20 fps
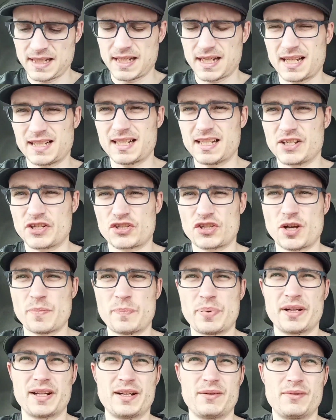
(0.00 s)
I didn't stop
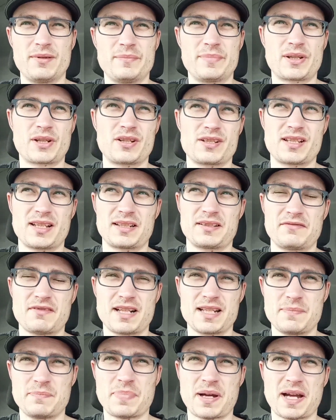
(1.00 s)
on that one because I'd
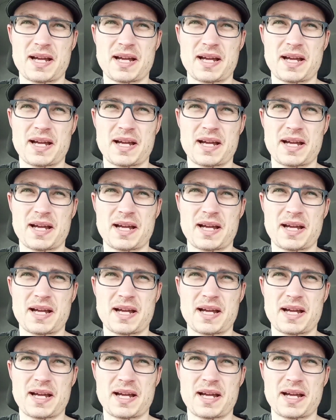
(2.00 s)
already